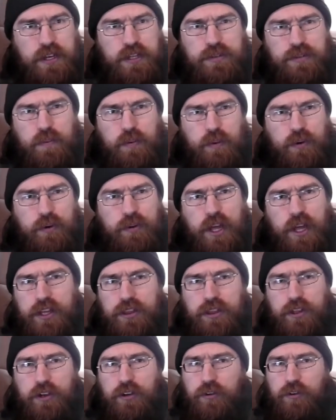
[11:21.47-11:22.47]
It's more
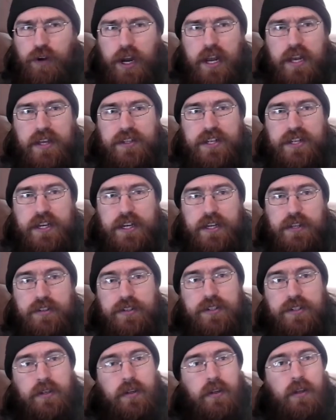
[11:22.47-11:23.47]
like The
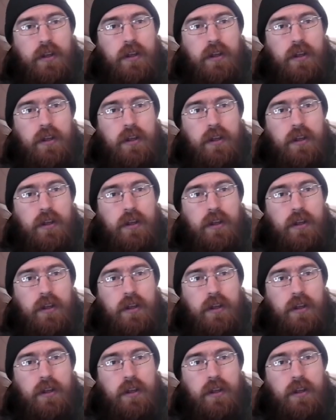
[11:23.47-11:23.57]
Crazies.